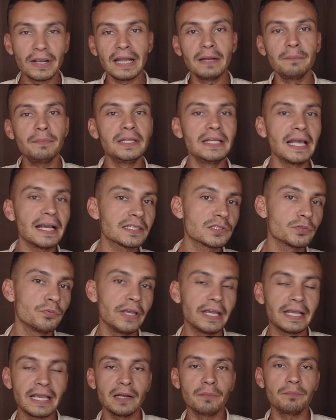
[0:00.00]
can be next
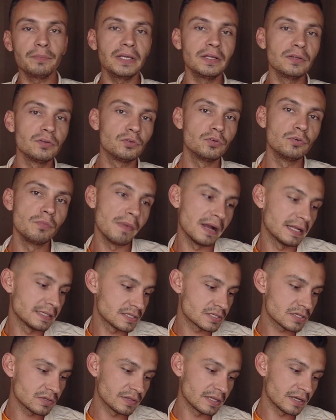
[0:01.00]
week, can be in 2
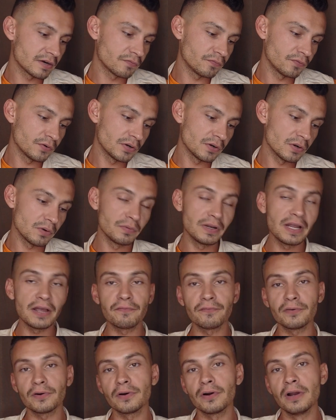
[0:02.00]
months. So therefore, you know,
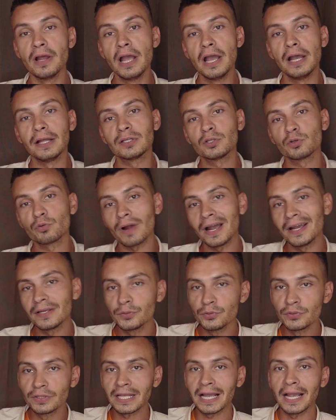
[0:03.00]
never try
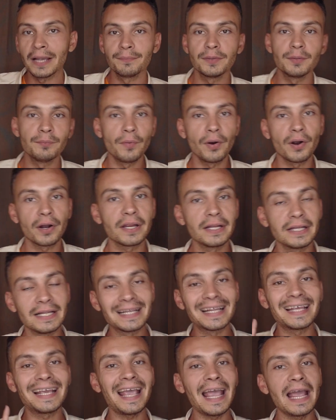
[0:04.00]
to time the market.
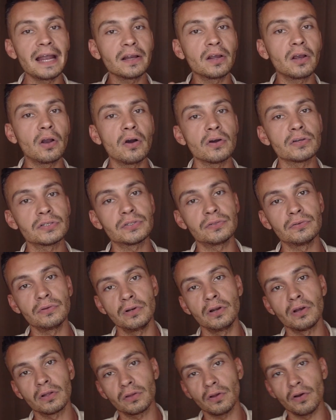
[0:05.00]
It can cost you
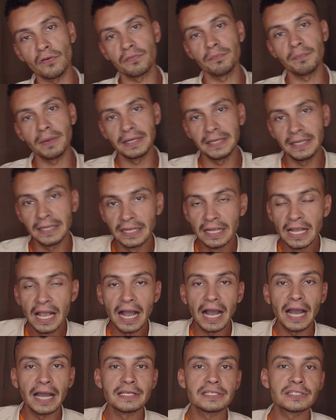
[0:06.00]
a lot of money.
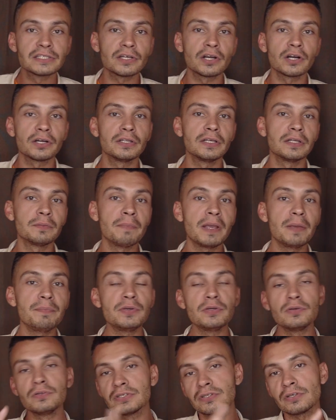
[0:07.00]
I started,
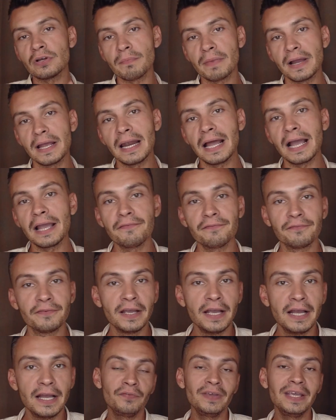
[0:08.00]
maybe you saw my live
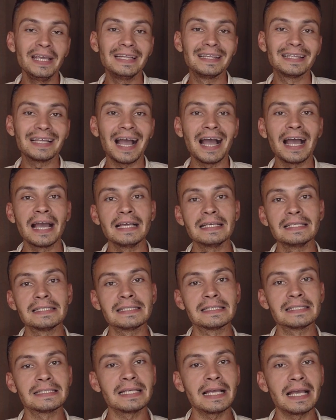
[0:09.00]
feed, I
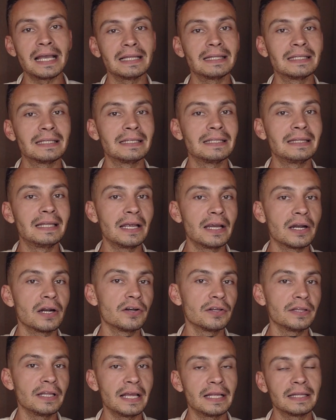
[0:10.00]
said
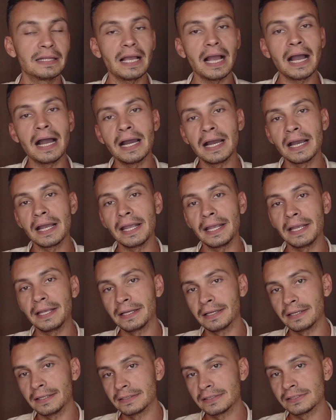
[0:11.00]
there that
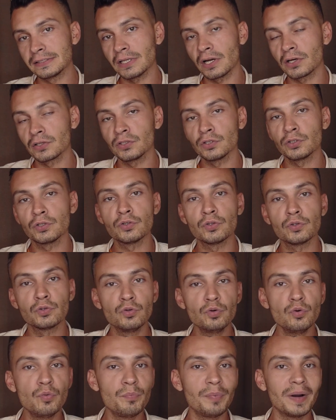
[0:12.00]
I started
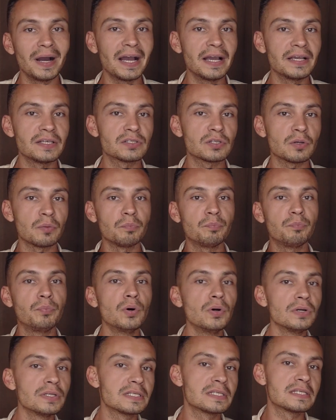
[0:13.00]
to buy some
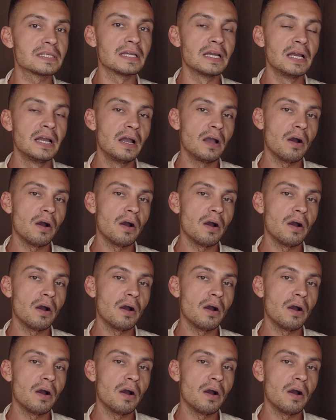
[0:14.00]
puts